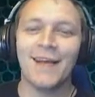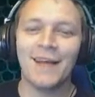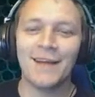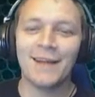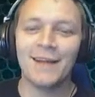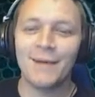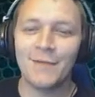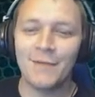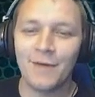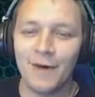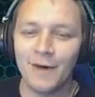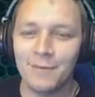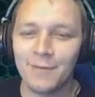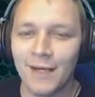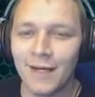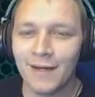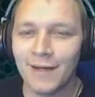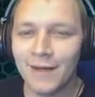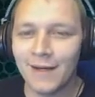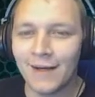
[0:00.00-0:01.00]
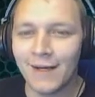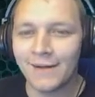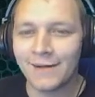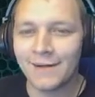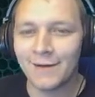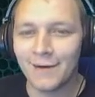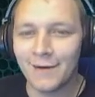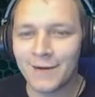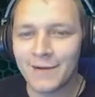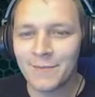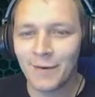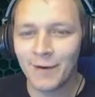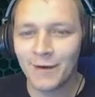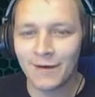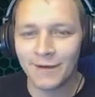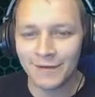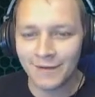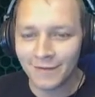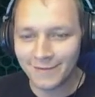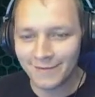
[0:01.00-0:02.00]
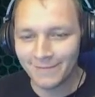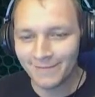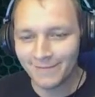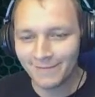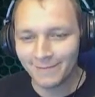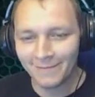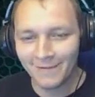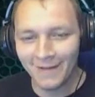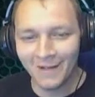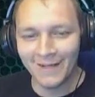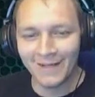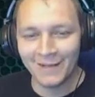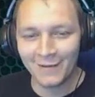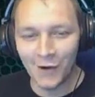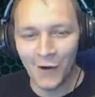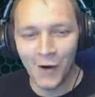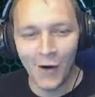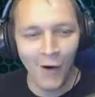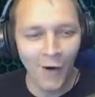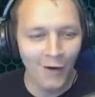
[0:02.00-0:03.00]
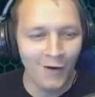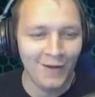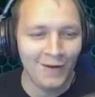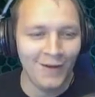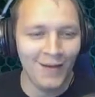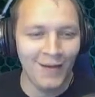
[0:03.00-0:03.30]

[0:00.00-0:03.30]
Yeah, if you haven't played it yet, sorry, spoilers. Duh.